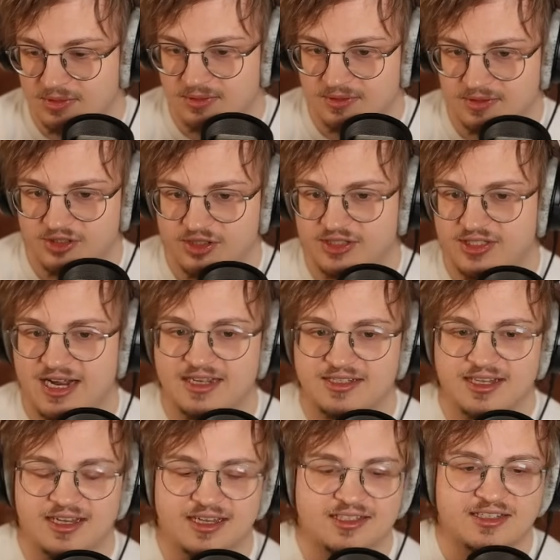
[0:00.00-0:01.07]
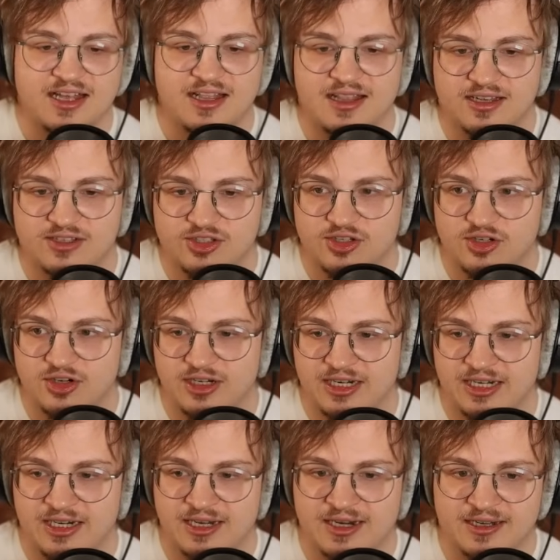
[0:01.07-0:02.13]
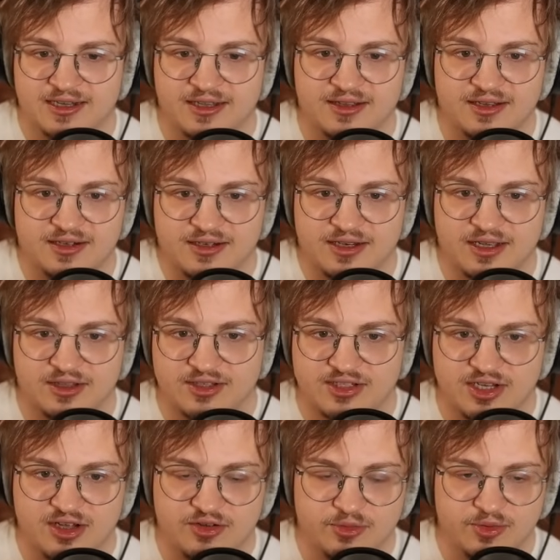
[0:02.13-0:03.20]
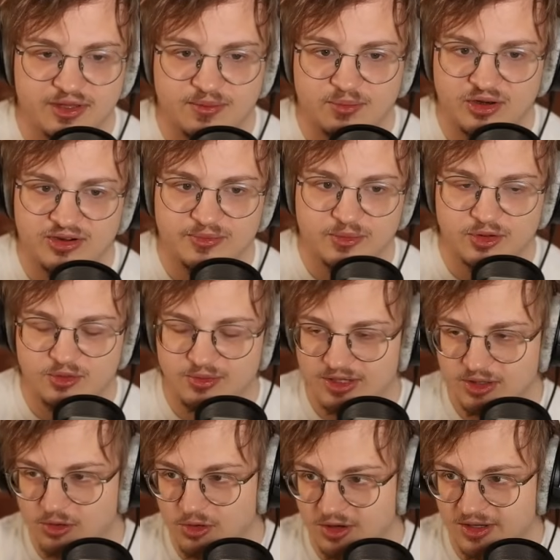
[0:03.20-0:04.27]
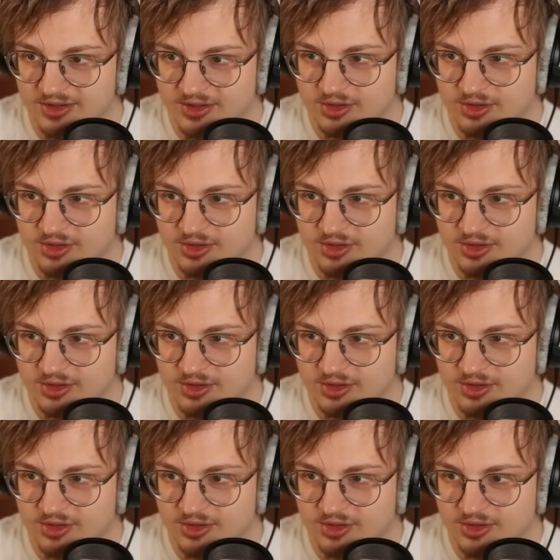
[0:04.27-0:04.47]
This just has like, it's got like sturdy and can then kill itself with like Brave Bird recoil,